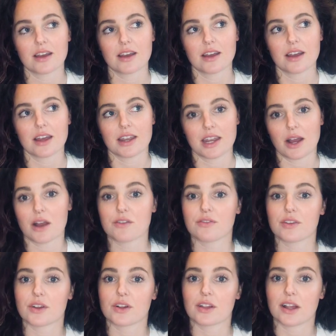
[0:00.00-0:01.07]
And now I
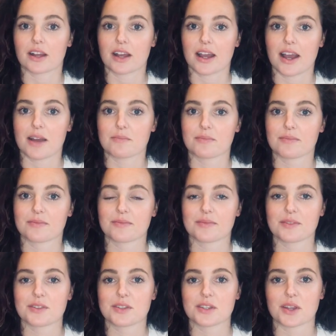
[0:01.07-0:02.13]
feel like I am.
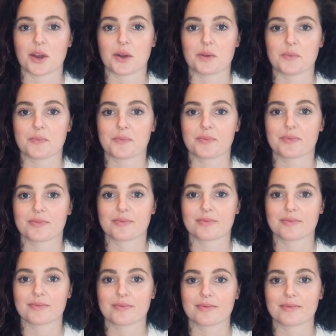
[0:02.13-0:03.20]
So
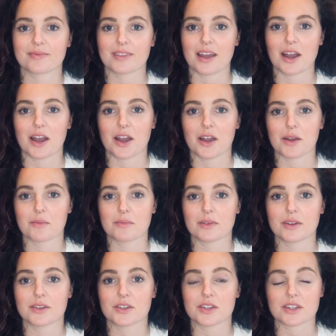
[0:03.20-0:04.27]
I'm
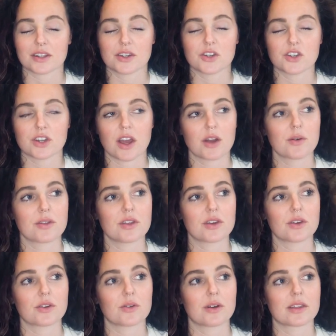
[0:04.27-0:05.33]
just going to share with
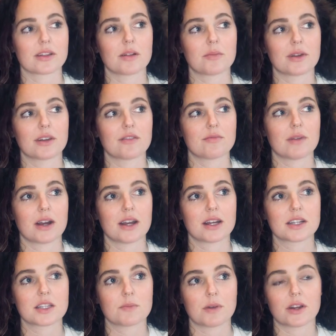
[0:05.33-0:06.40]
you a little bit of my
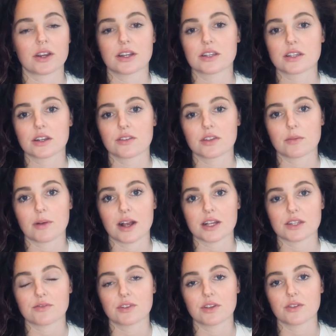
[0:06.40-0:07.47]
experience over the
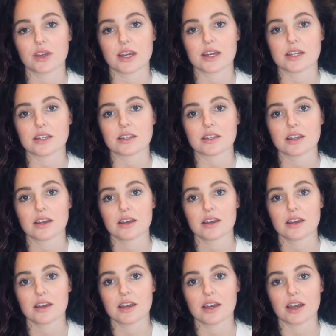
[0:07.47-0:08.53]
past few years
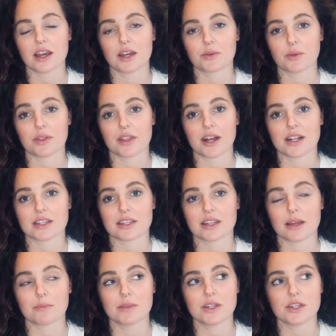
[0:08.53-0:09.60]
and what that's
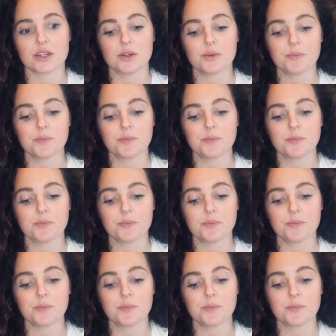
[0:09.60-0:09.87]
led me to.